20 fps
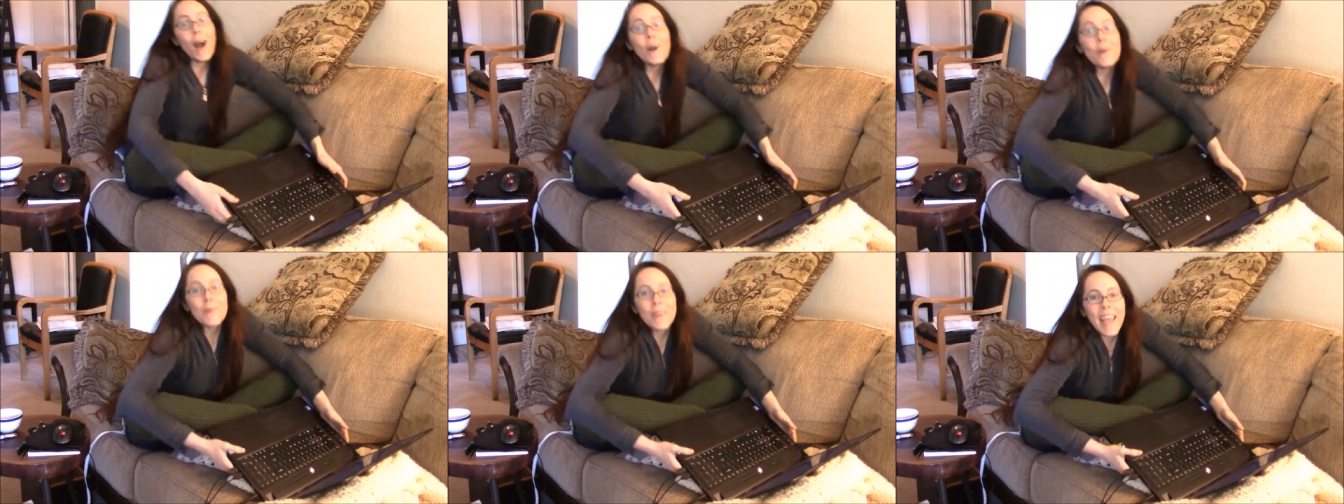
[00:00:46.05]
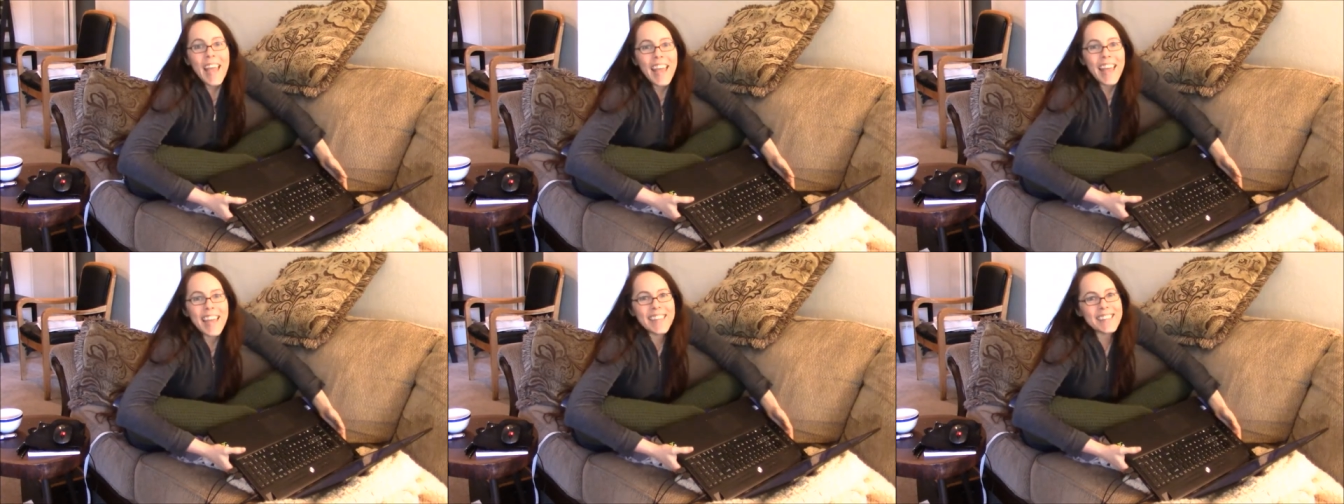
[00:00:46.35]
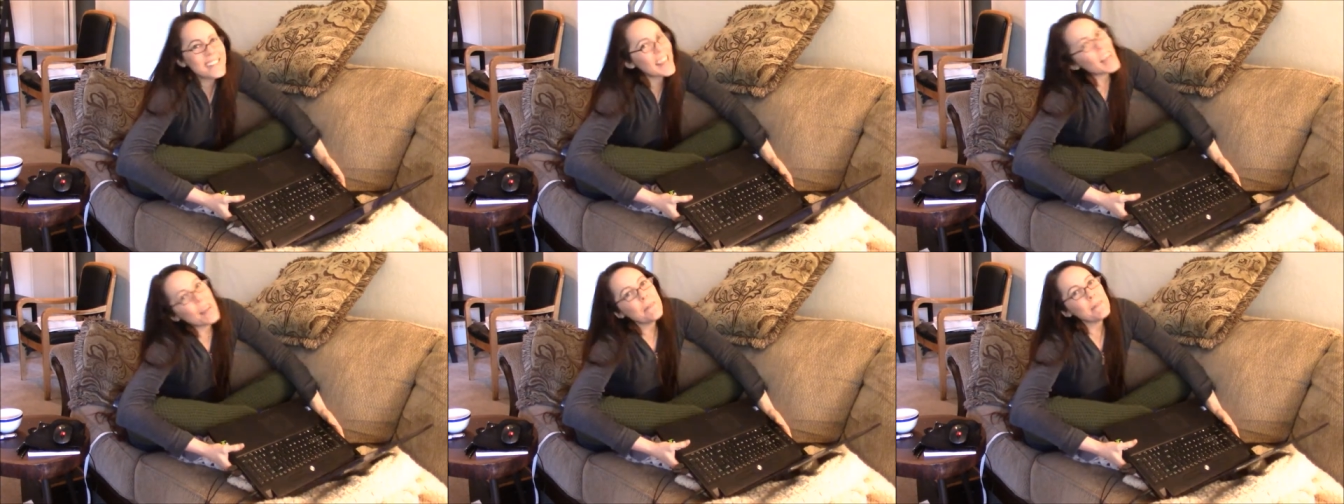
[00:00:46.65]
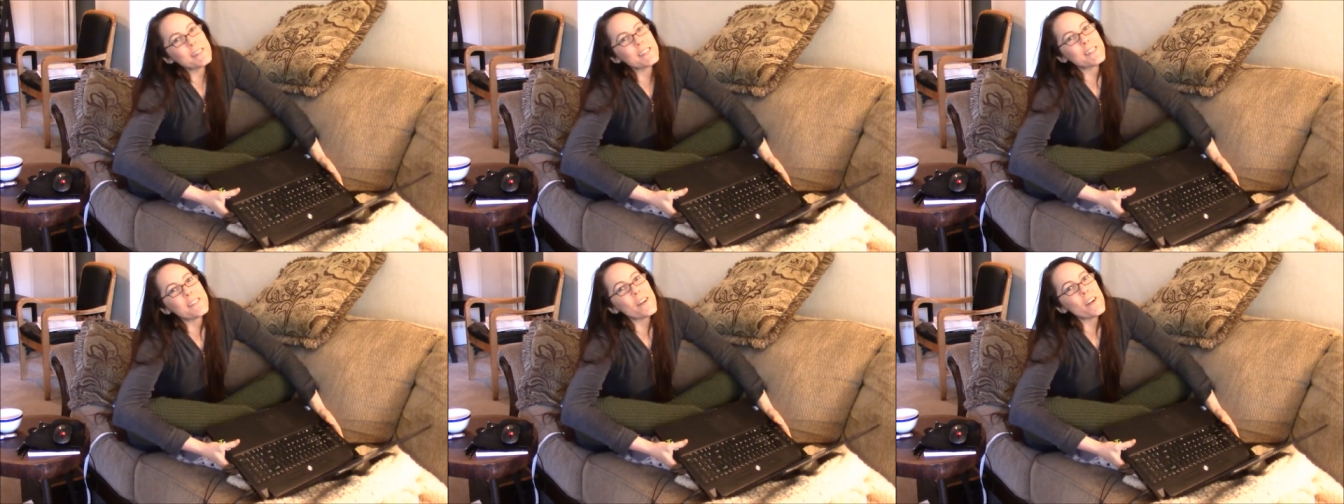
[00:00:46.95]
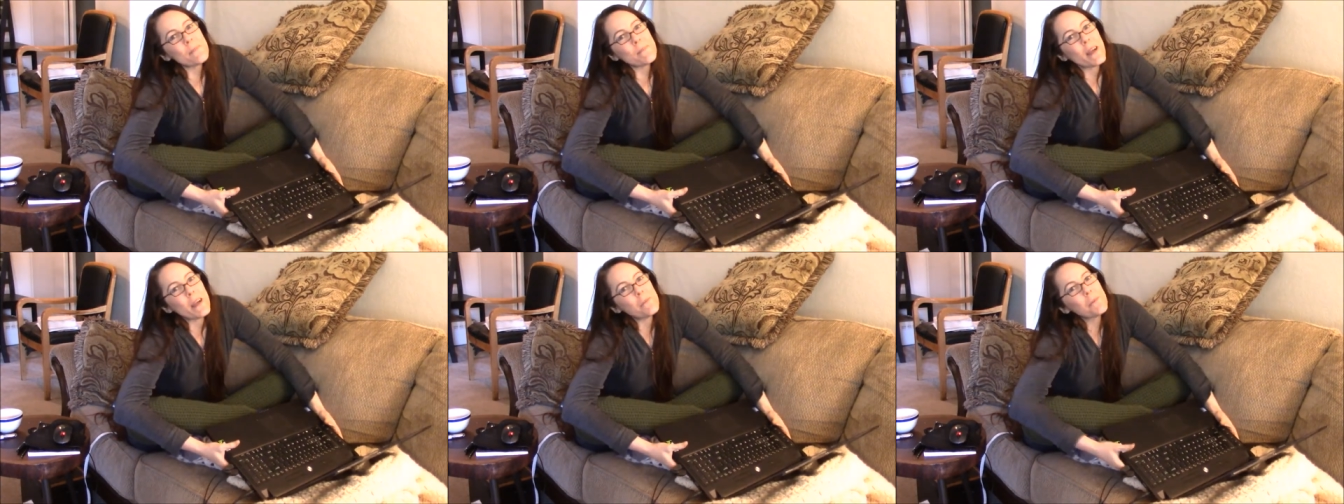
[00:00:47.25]
Okay, time to
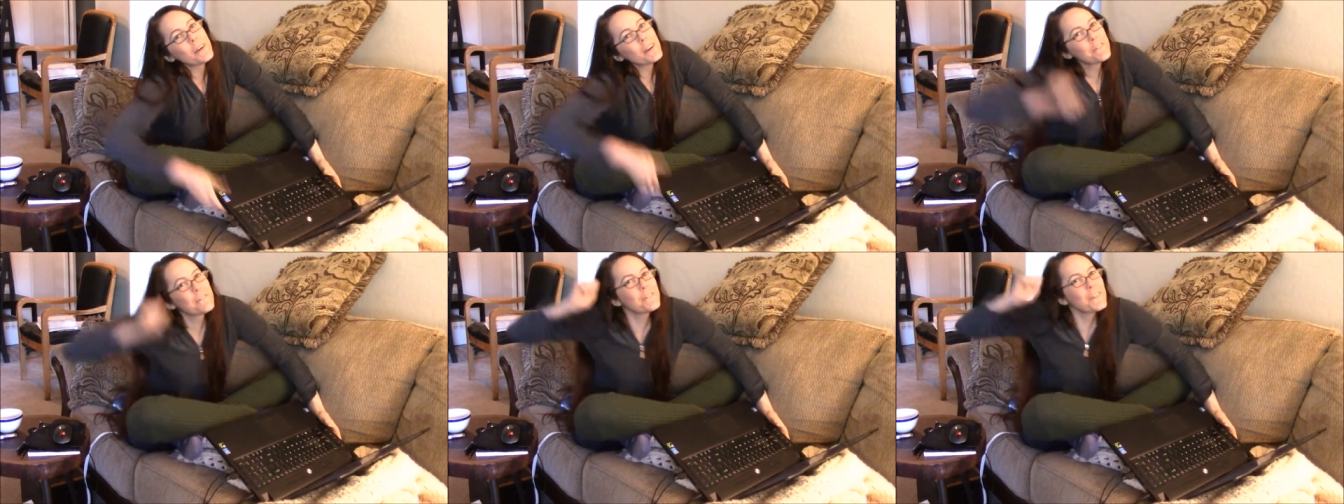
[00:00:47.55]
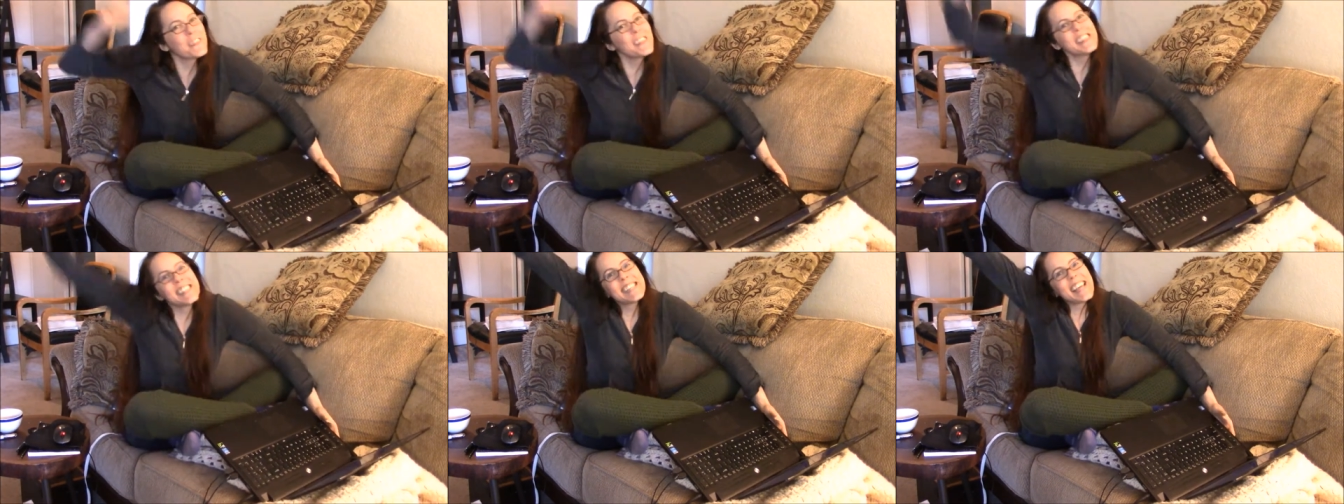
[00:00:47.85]
start my work for the